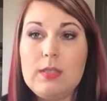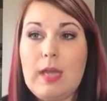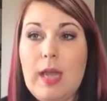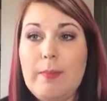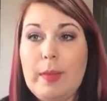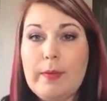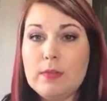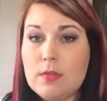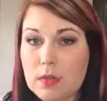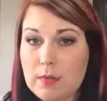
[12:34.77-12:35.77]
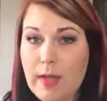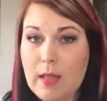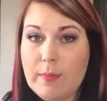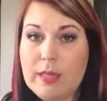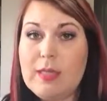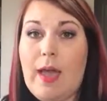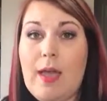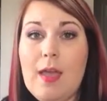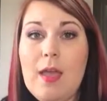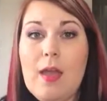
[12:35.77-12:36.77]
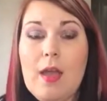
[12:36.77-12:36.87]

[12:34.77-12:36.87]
day, my personal development day.